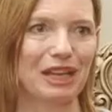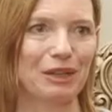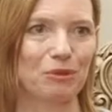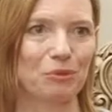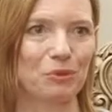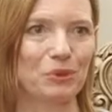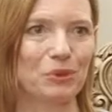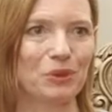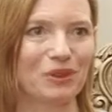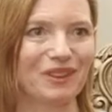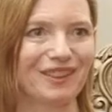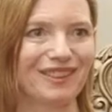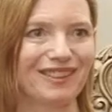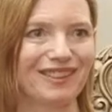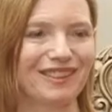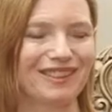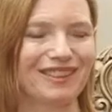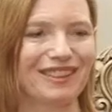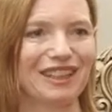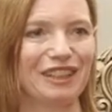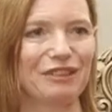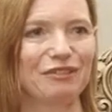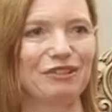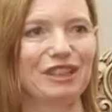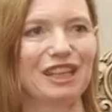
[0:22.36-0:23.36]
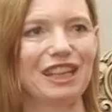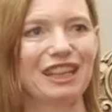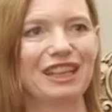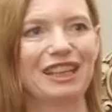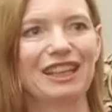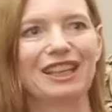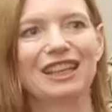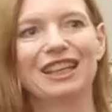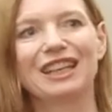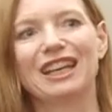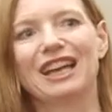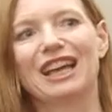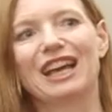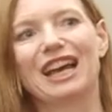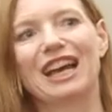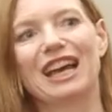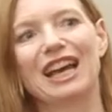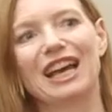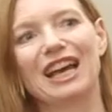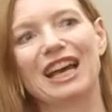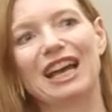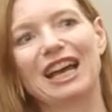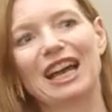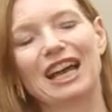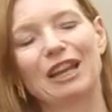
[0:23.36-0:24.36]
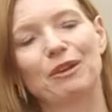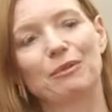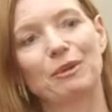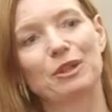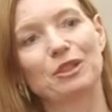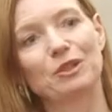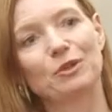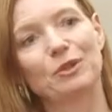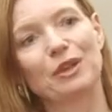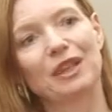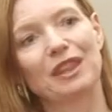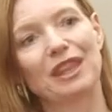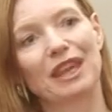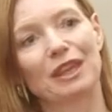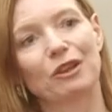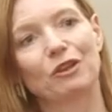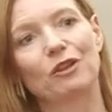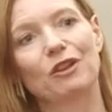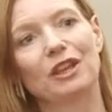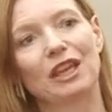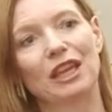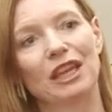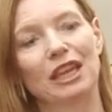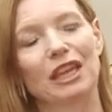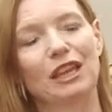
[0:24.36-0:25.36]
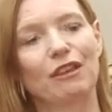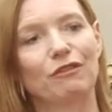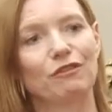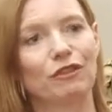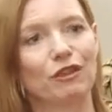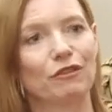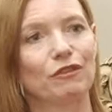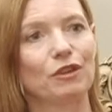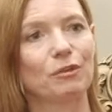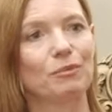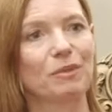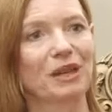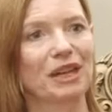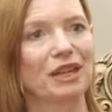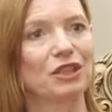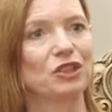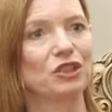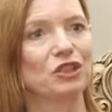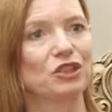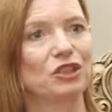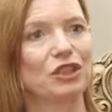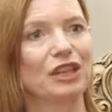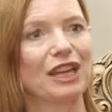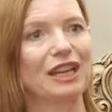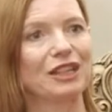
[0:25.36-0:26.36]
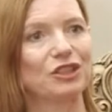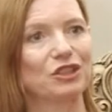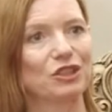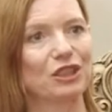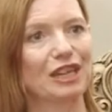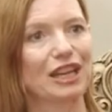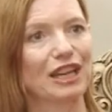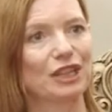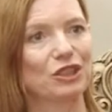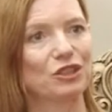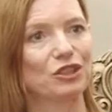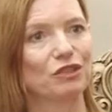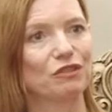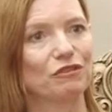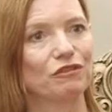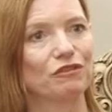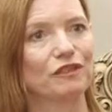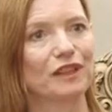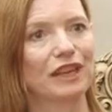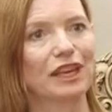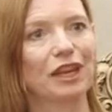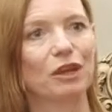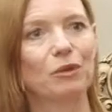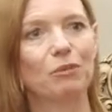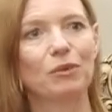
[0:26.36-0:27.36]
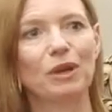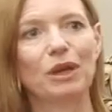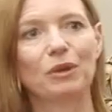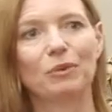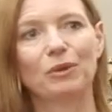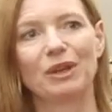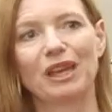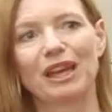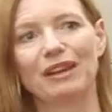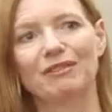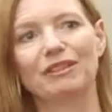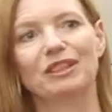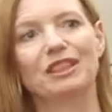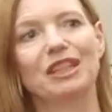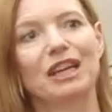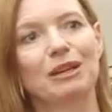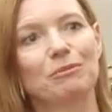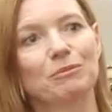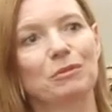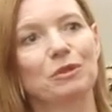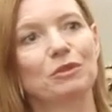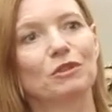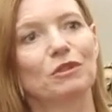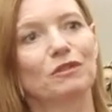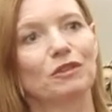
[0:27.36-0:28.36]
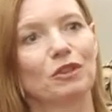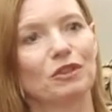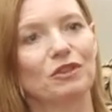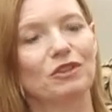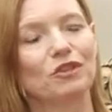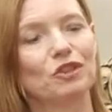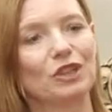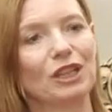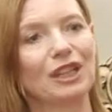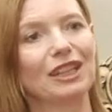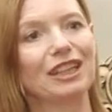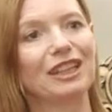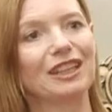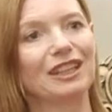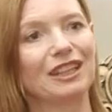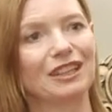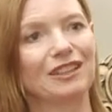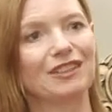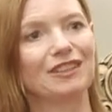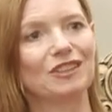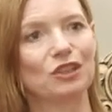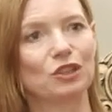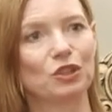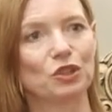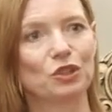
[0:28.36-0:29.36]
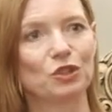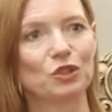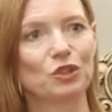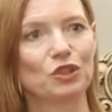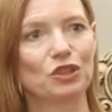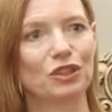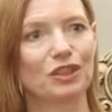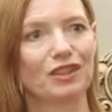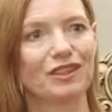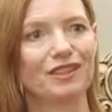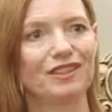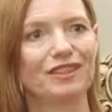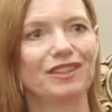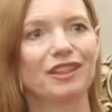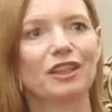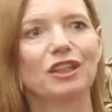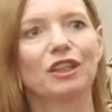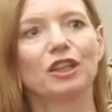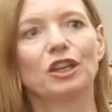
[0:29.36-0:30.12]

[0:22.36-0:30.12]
awards this evening, and we're doing that on the eve of a major education fair where we have a number of Australian institutions